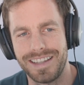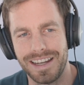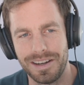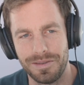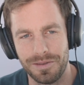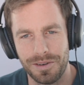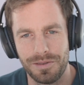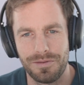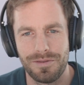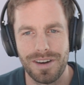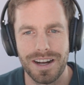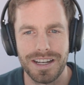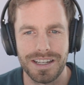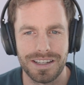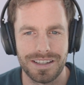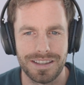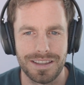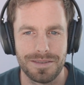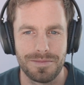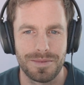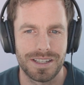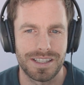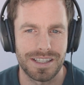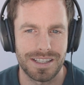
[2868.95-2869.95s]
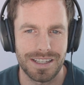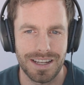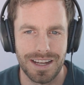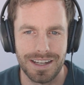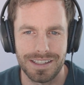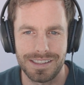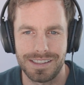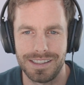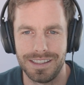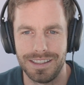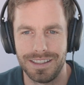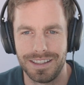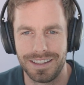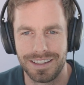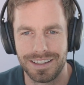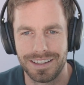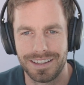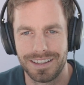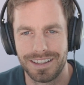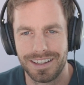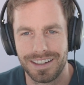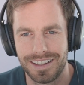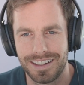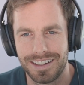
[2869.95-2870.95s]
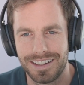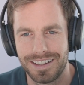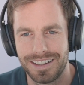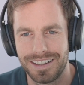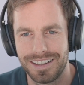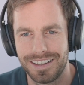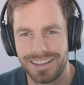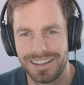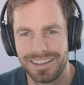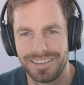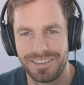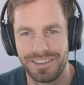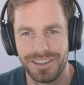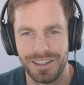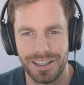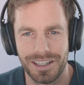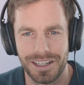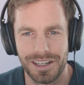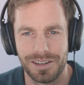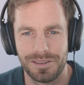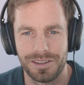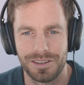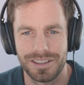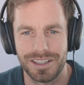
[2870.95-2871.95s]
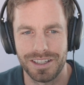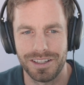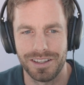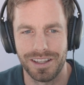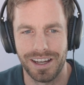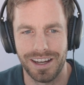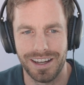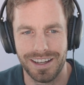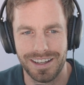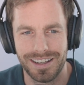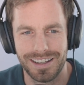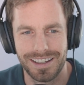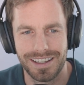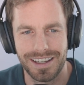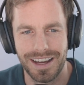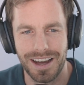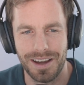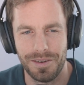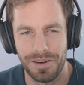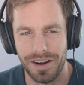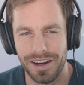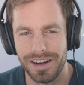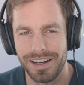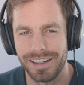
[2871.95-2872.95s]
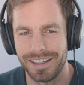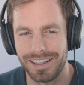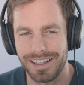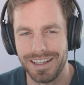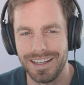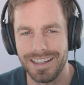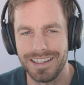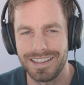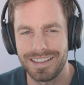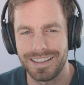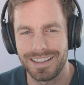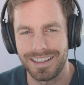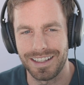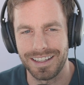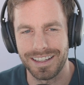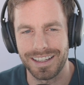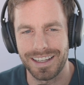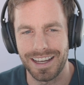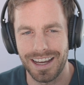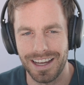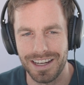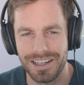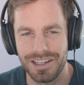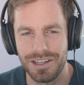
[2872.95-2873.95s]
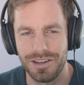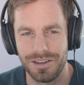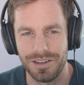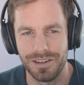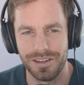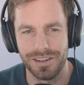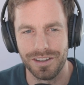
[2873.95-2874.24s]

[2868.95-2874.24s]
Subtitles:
anyone register them as a taxi? Yeah, I don't want to do that. It's like, can you do